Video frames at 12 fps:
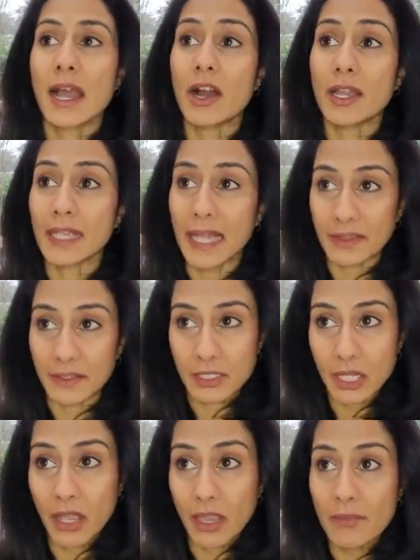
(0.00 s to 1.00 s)
At the
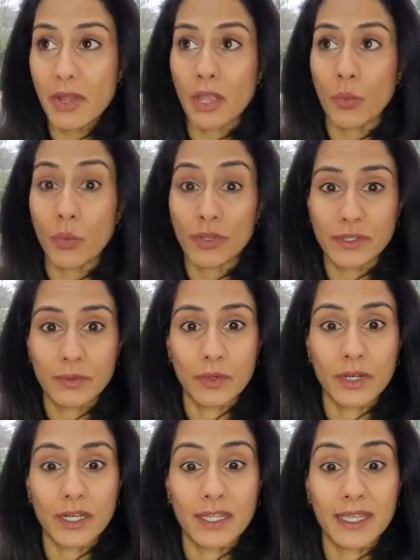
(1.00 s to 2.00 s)
time, I wasn't
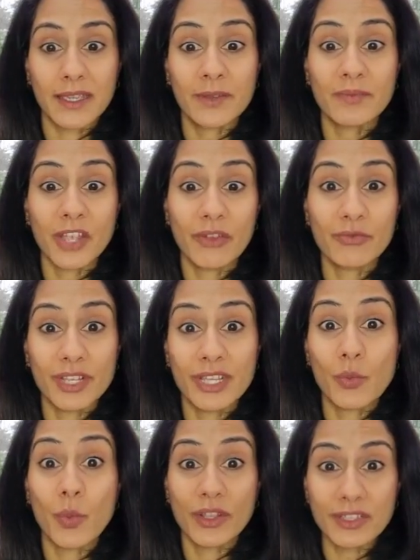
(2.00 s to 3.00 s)
working. I really
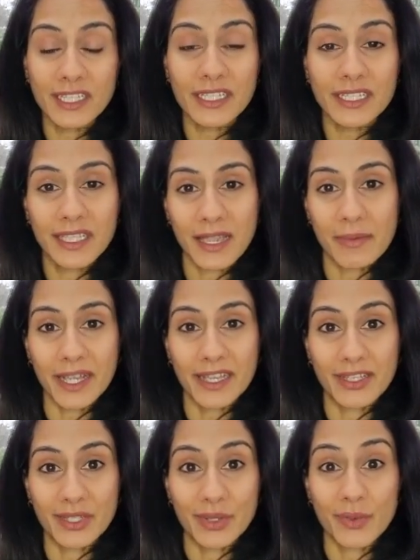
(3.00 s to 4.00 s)
wanted to get back
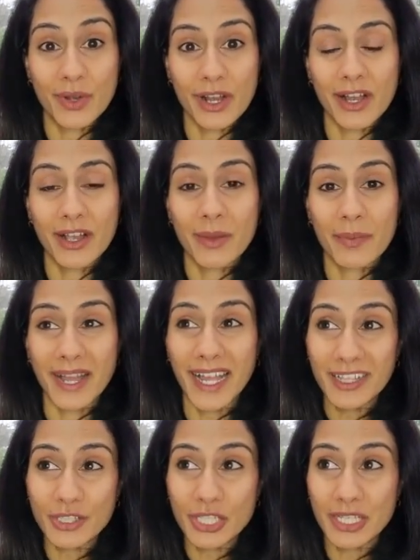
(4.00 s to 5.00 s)
into work, but
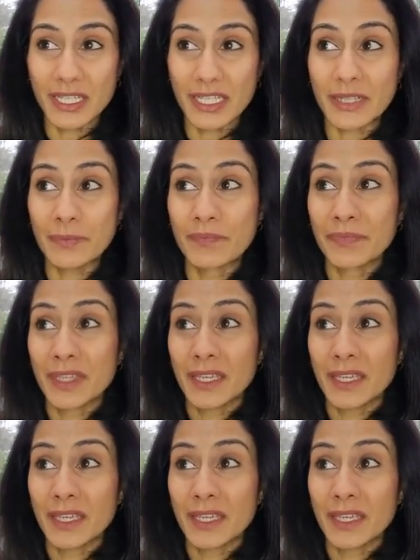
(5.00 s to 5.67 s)
actually,